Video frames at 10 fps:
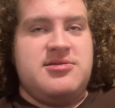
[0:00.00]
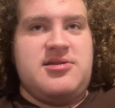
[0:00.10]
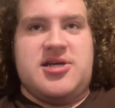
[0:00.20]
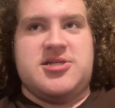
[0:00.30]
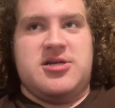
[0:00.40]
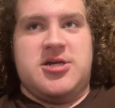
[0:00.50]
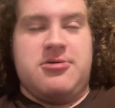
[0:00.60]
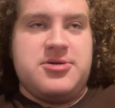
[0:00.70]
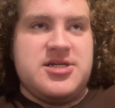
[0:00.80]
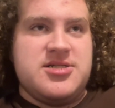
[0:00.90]
I saw
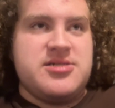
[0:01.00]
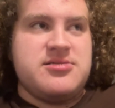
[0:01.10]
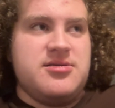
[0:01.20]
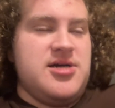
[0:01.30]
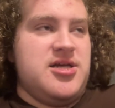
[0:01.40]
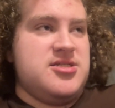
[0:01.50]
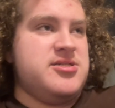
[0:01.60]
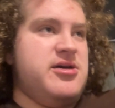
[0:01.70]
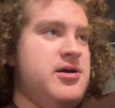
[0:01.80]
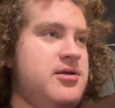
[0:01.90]
Jonas. I
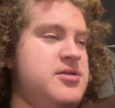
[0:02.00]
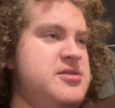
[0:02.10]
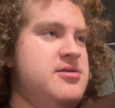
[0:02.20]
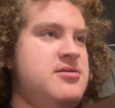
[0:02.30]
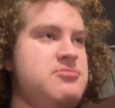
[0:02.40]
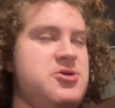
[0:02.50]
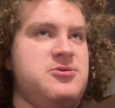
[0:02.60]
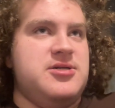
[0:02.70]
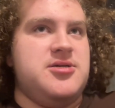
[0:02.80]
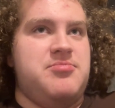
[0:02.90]
saw
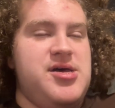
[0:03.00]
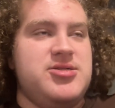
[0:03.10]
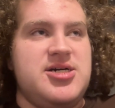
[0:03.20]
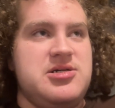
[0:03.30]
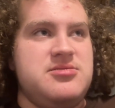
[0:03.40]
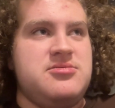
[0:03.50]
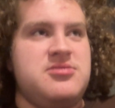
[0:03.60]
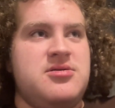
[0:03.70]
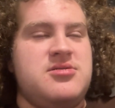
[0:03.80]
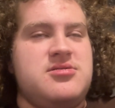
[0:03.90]
Clint Capella.
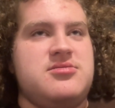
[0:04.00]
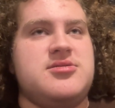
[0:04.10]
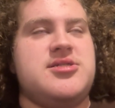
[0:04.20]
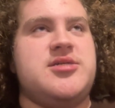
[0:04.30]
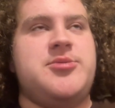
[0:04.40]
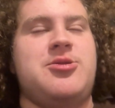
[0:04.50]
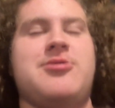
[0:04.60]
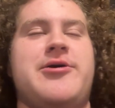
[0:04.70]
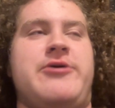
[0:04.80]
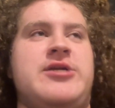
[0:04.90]
Somebody threw
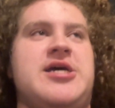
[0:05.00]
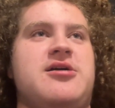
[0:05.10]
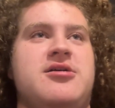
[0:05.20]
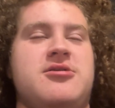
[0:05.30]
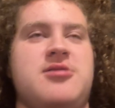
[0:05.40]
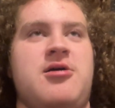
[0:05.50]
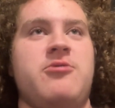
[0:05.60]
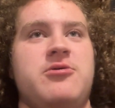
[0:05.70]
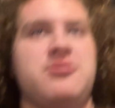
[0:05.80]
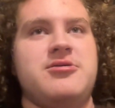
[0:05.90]
out Onyeka
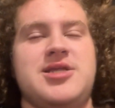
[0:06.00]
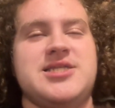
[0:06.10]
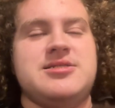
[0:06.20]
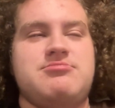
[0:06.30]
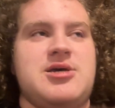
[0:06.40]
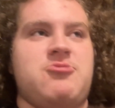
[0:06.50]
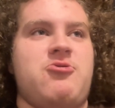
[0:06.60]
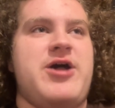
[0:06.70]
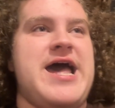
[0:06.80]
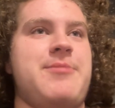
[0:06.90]
Okongwu. That
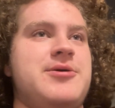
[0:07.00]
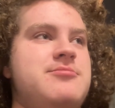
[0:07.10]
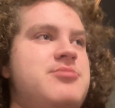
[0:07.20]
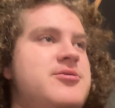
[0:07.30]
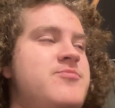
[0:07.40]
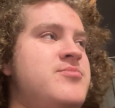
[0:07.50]
won't happen. But